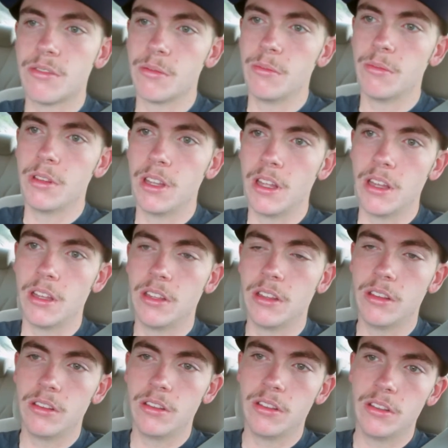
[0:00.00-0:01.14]
from the
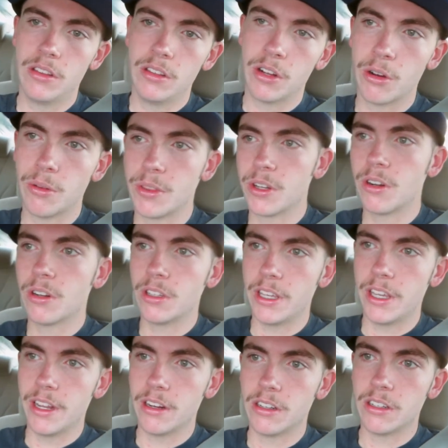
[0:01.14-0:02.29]
the girl with curly
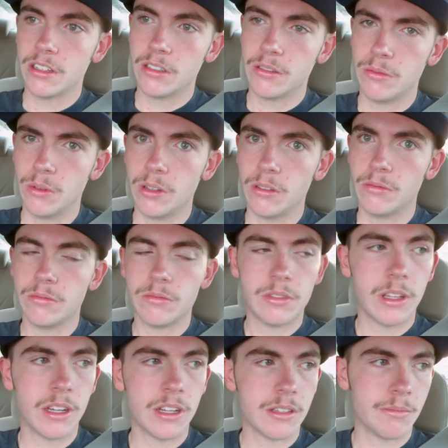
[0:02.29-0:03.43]
hair. Well,
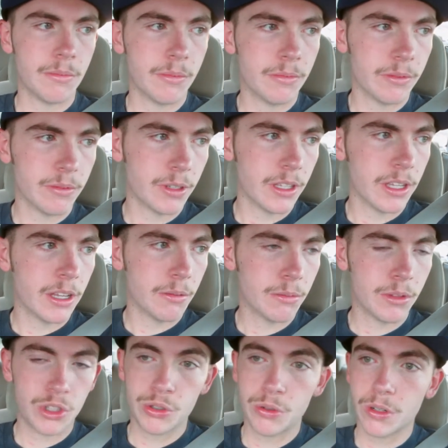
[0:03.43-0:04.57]
that doesn't really help.
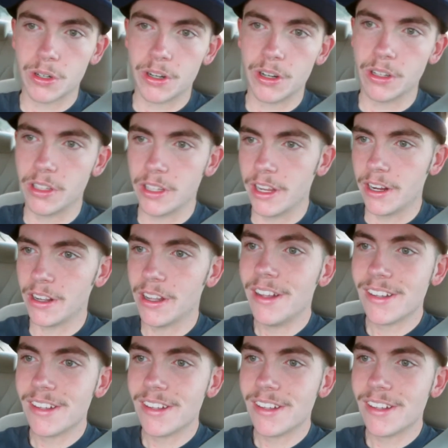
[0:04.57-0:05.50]
The shorter curly hair.